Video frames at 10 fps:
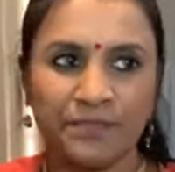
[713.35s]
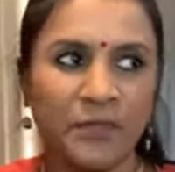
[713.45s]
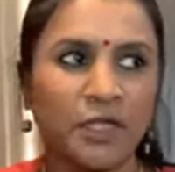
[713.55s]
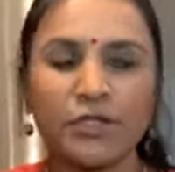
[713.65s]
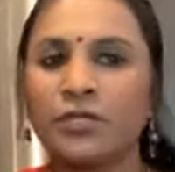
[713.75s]

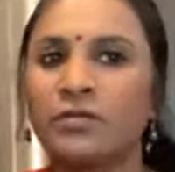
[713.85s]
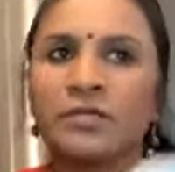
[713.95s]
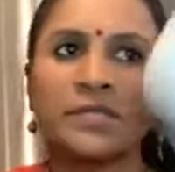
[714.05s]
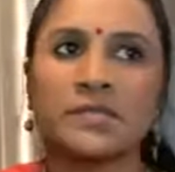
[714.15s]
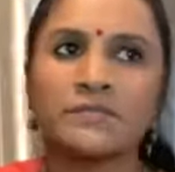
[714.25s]
you know,
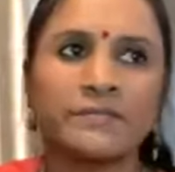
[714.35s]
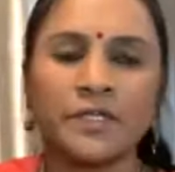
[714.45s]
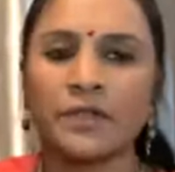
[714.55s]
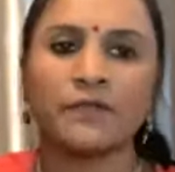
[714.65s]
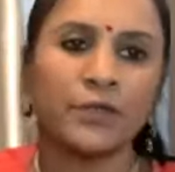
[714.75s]
use,
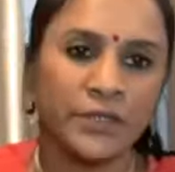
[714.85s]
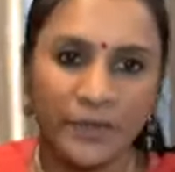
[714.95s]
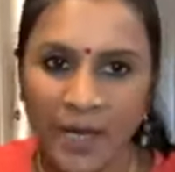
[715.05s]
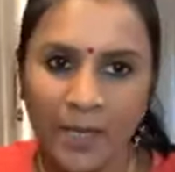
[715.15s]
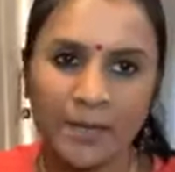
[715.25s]
you know, 40
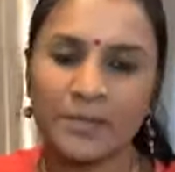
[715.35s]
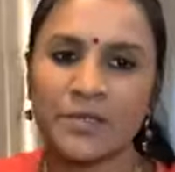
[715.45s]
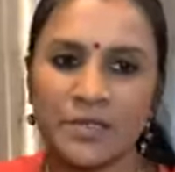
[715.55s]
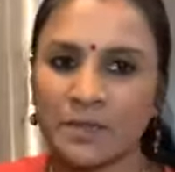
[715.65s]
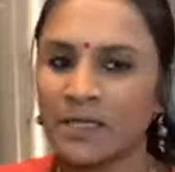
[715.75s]
grams or
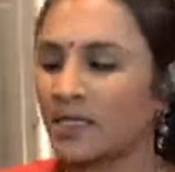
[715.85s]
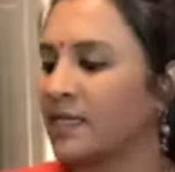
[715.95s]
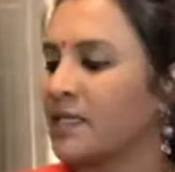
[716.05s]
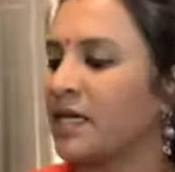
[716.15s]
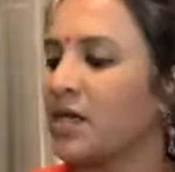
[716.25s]
something
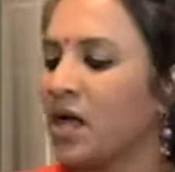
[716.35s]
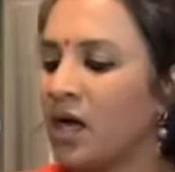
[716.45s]
like that